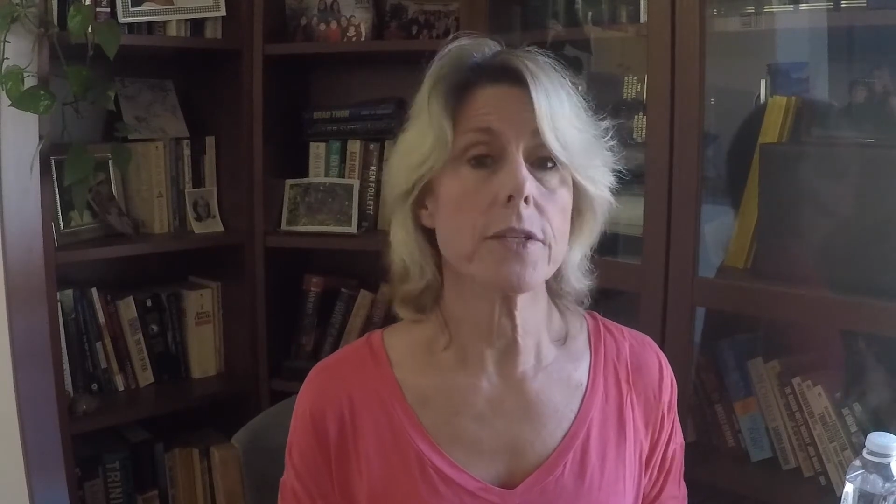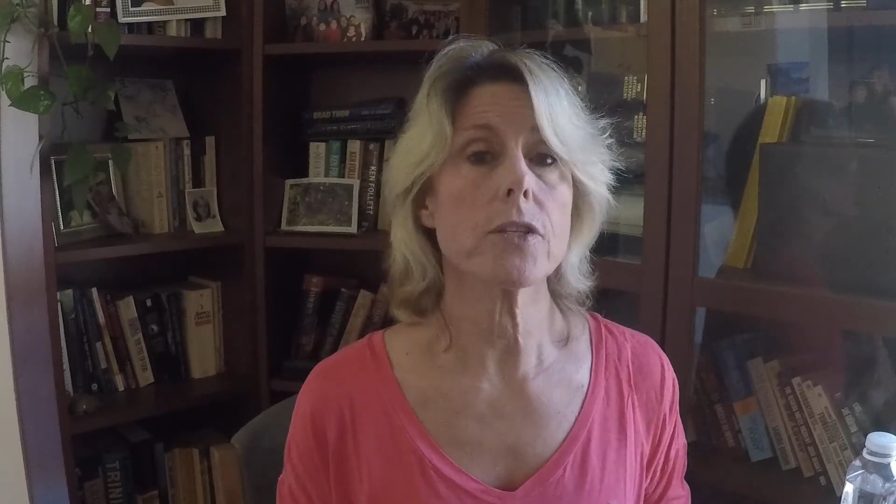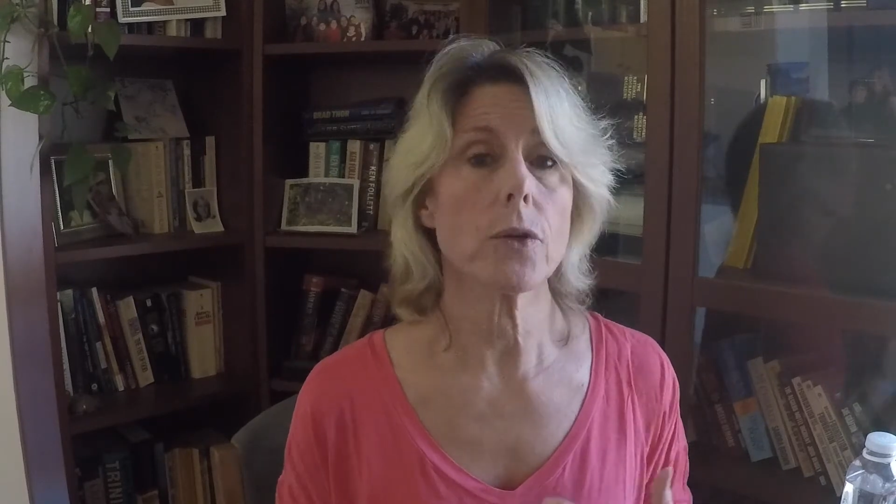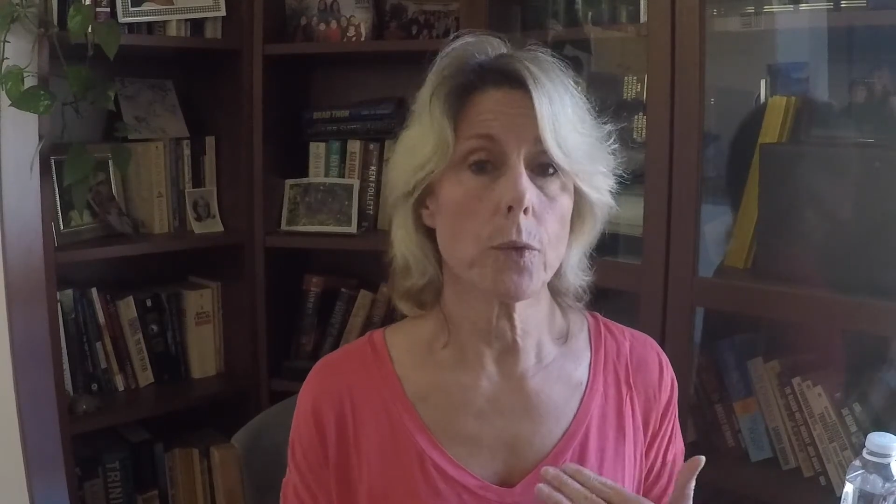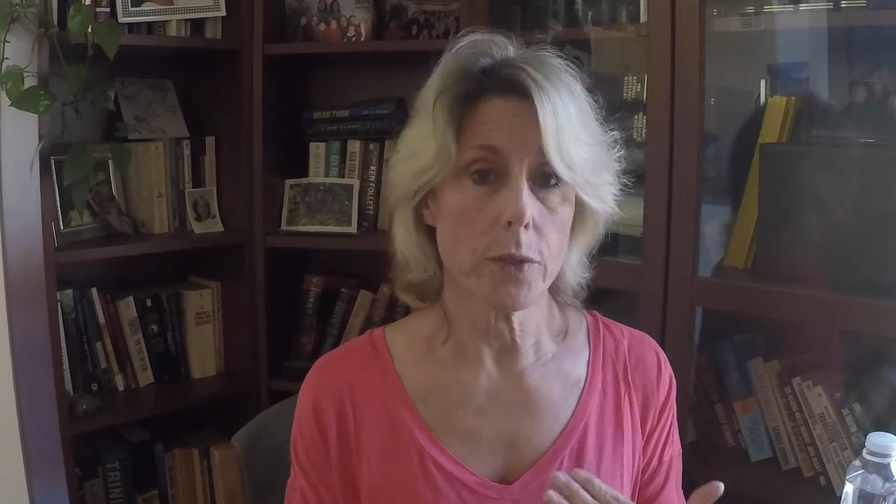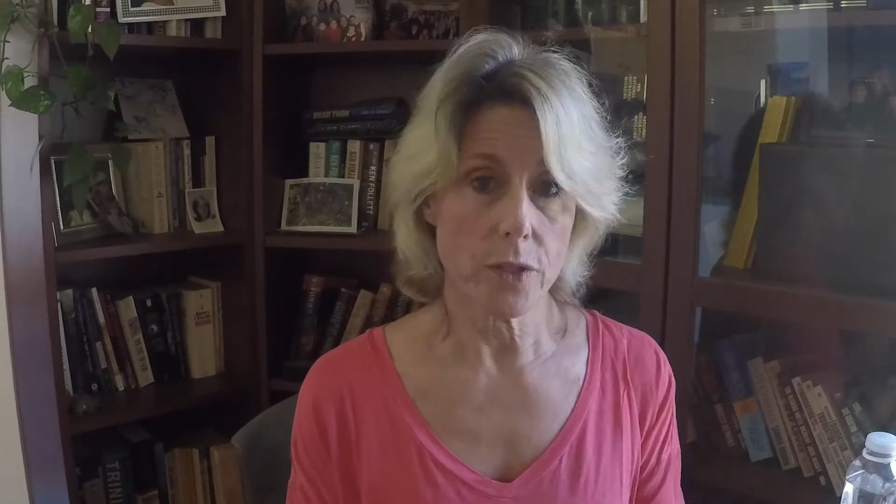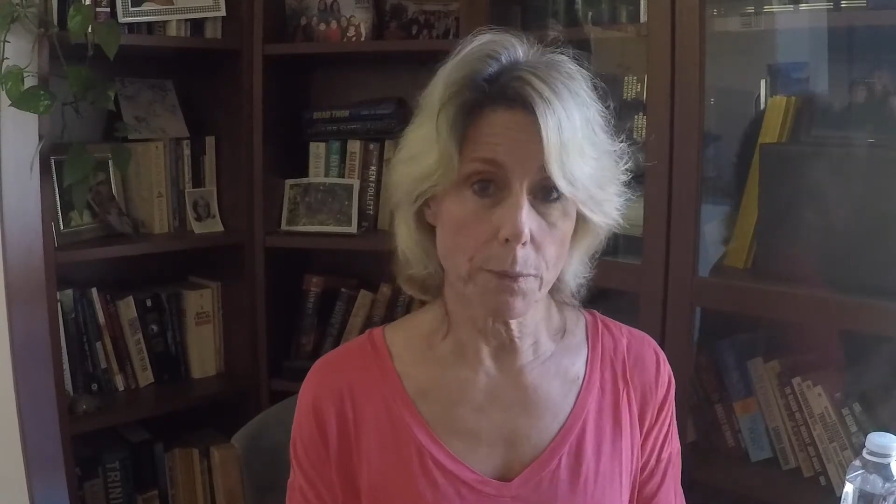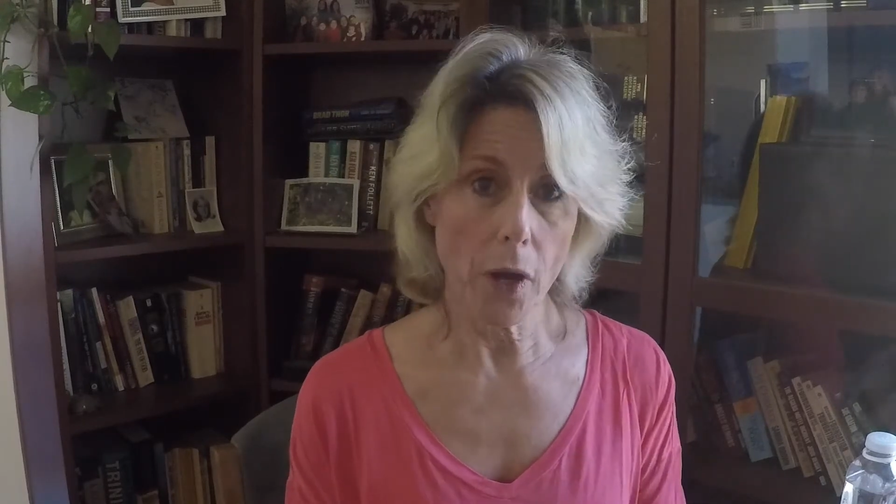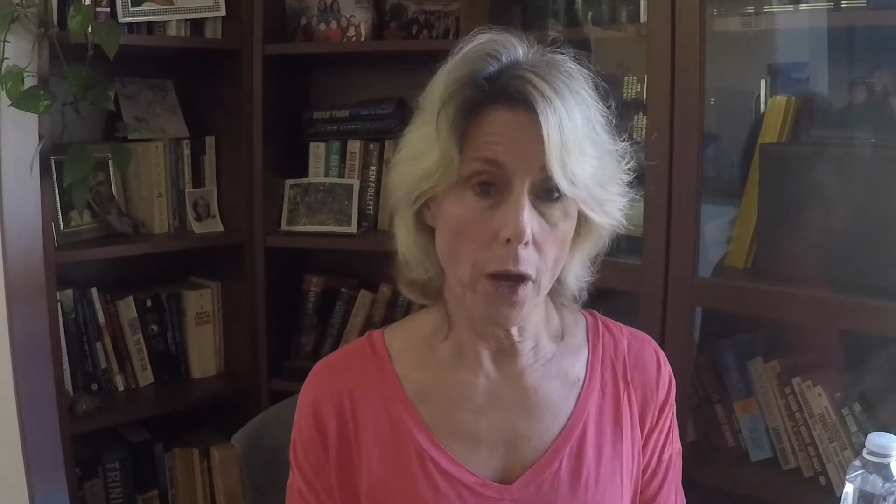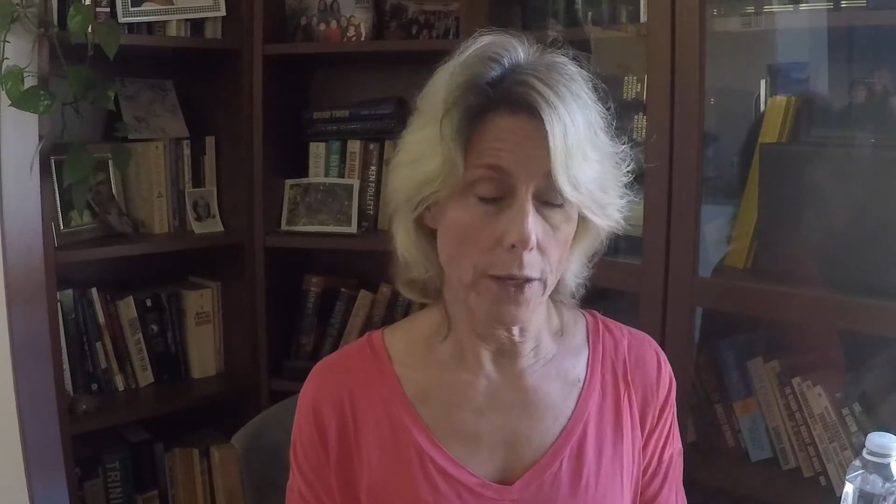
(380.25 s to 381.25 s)
is her
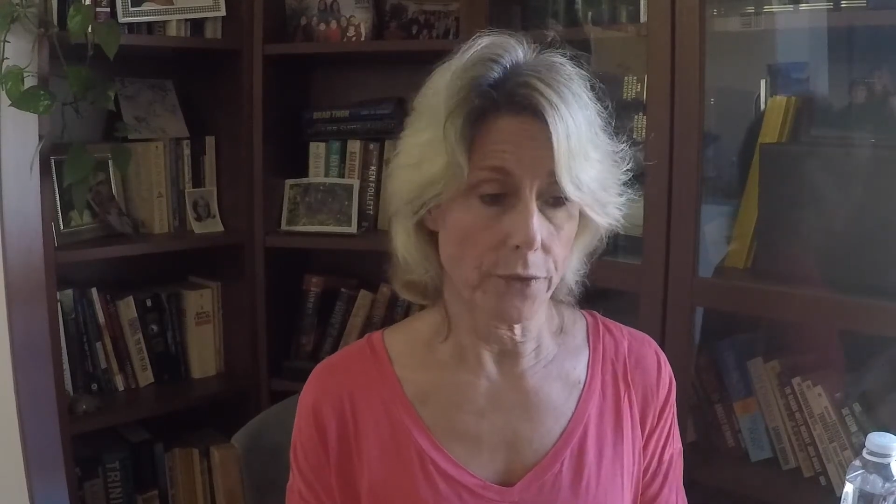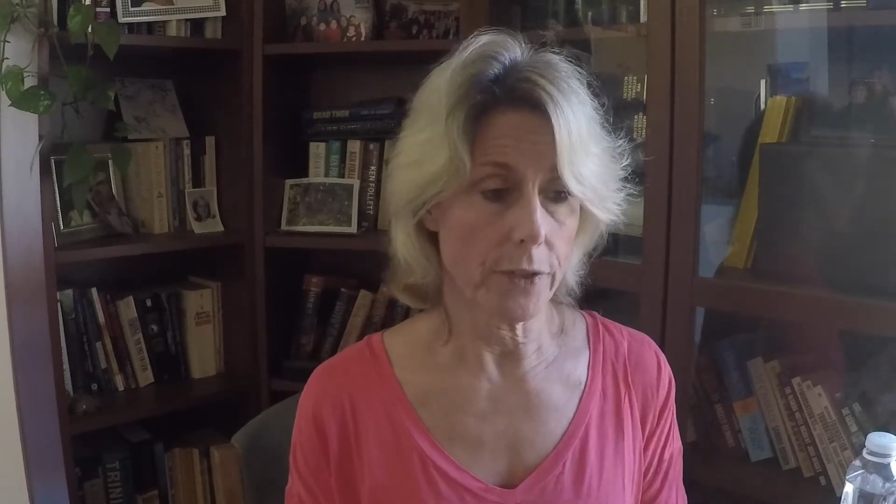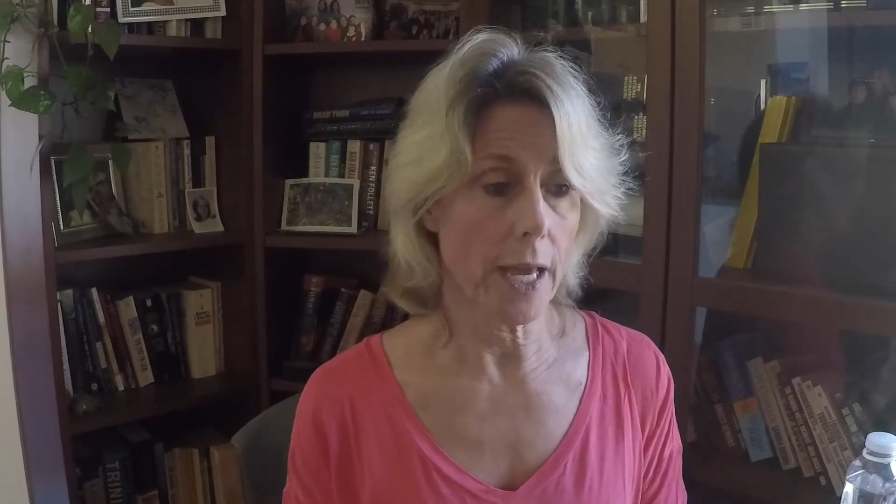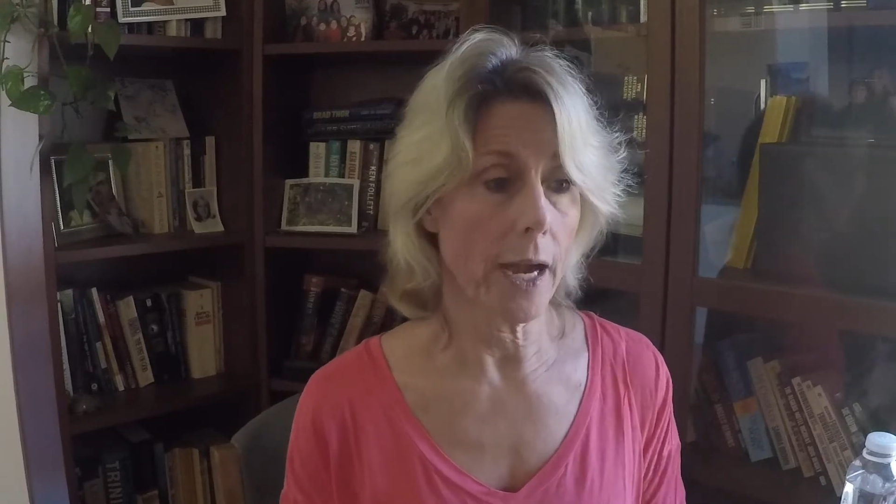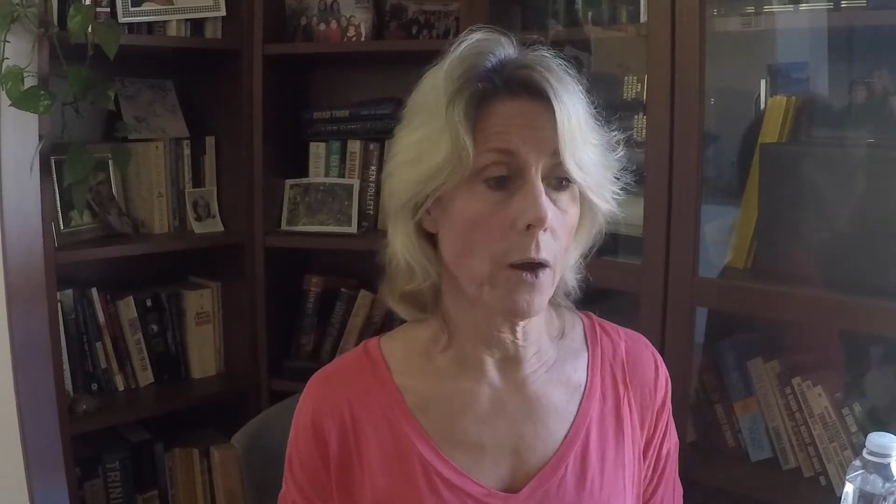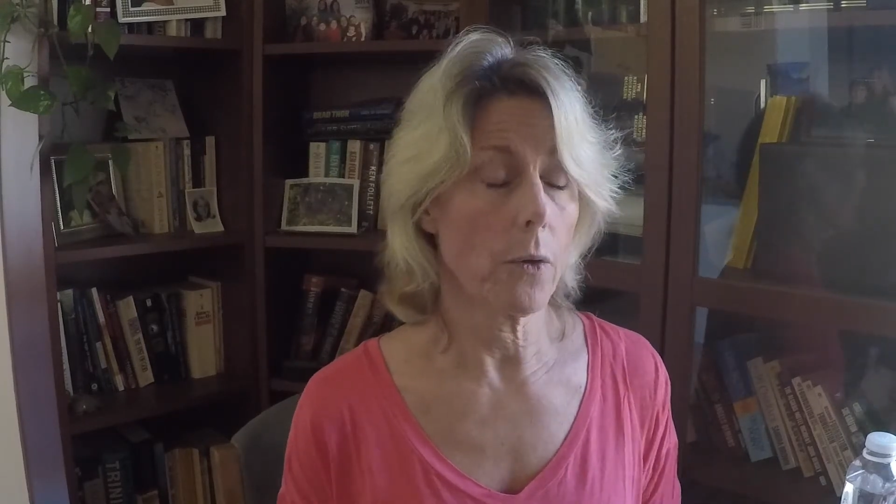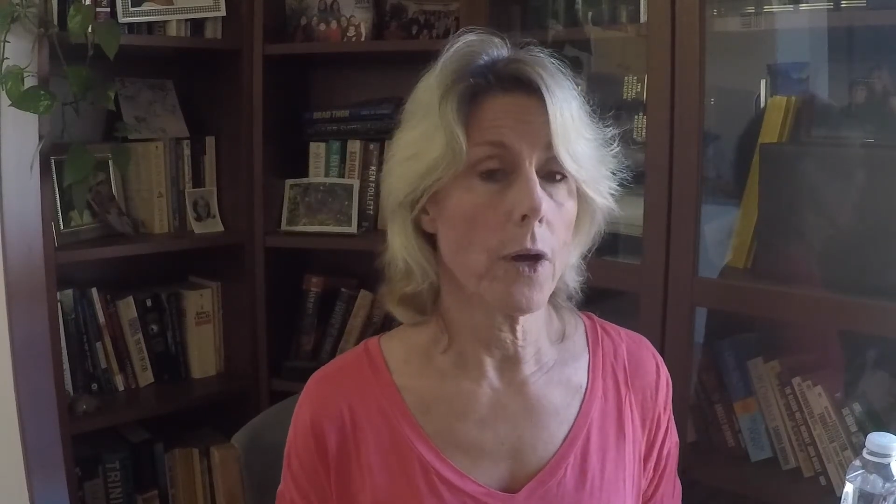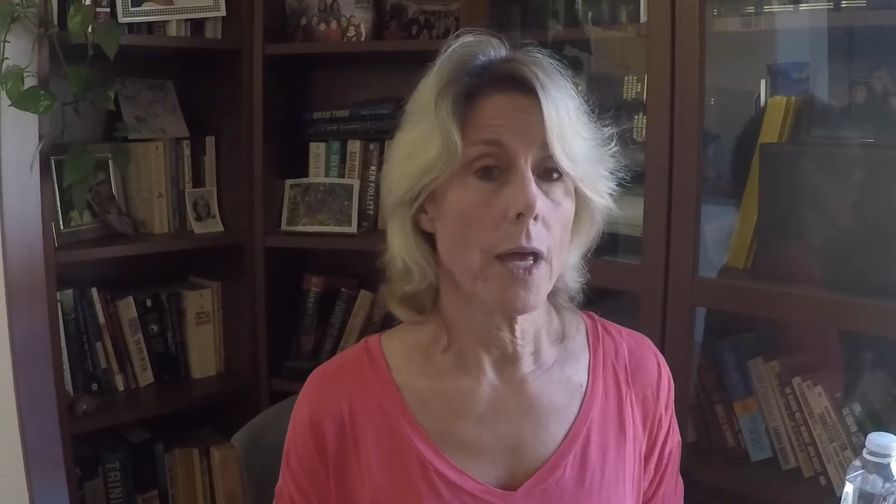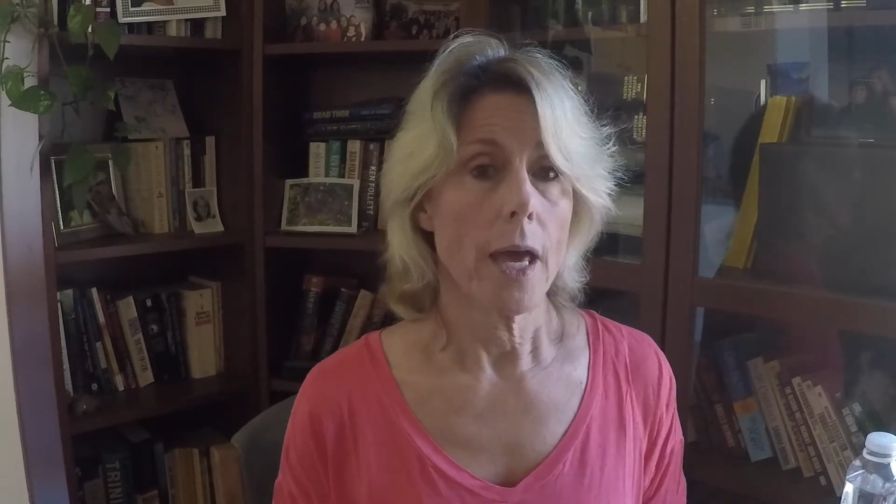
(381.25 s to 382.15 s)
response. Now,